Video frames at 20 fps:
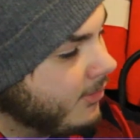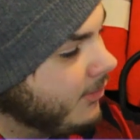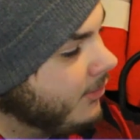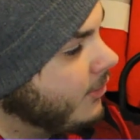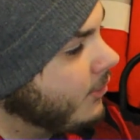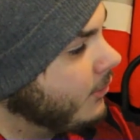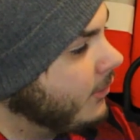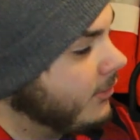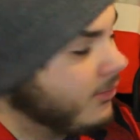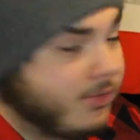it and
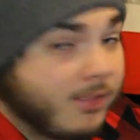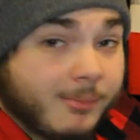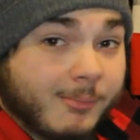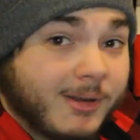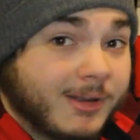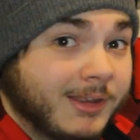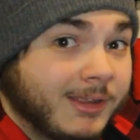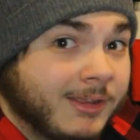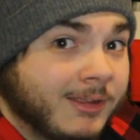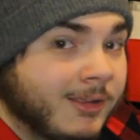donates the
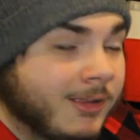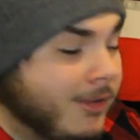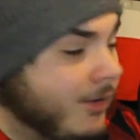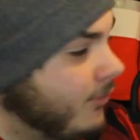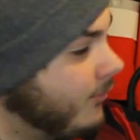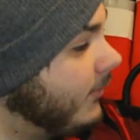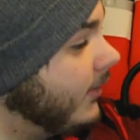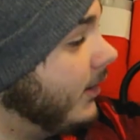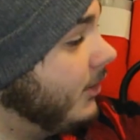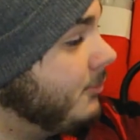money
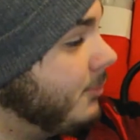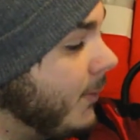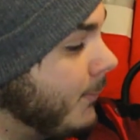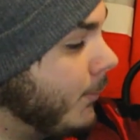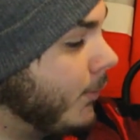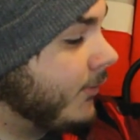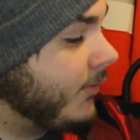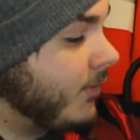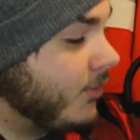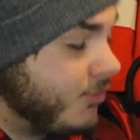raised by
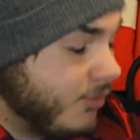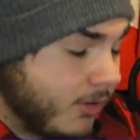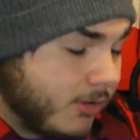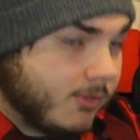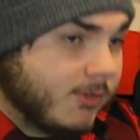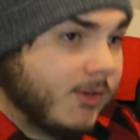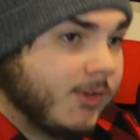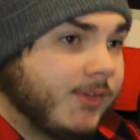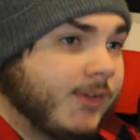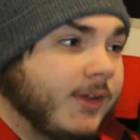both the
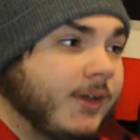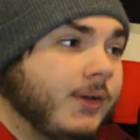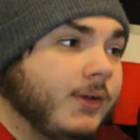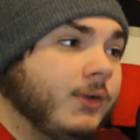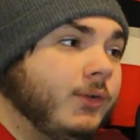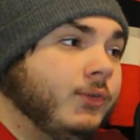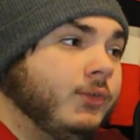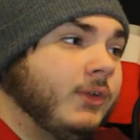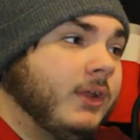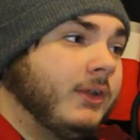jersey
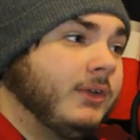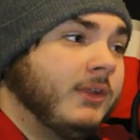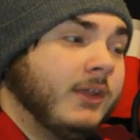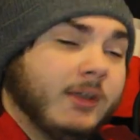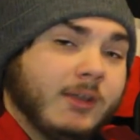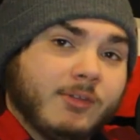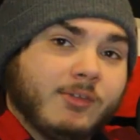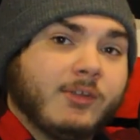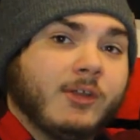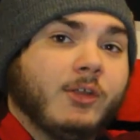sales and
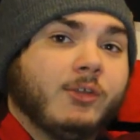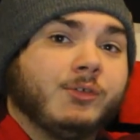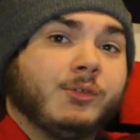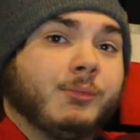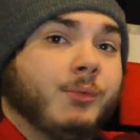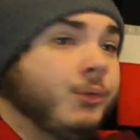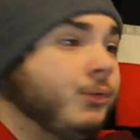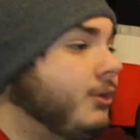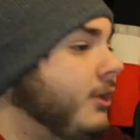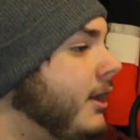ticket sales
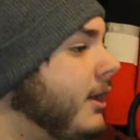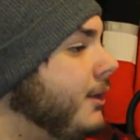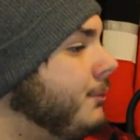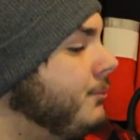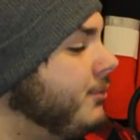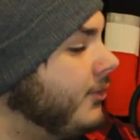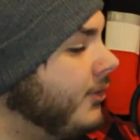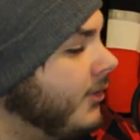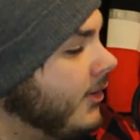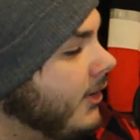from those
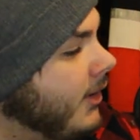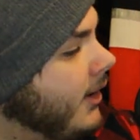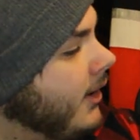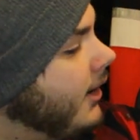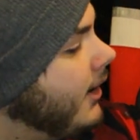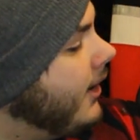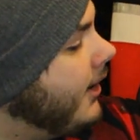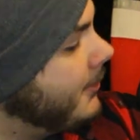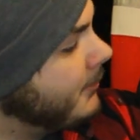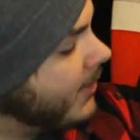games.
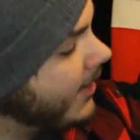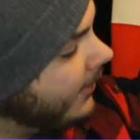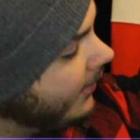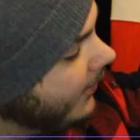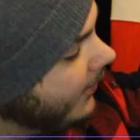I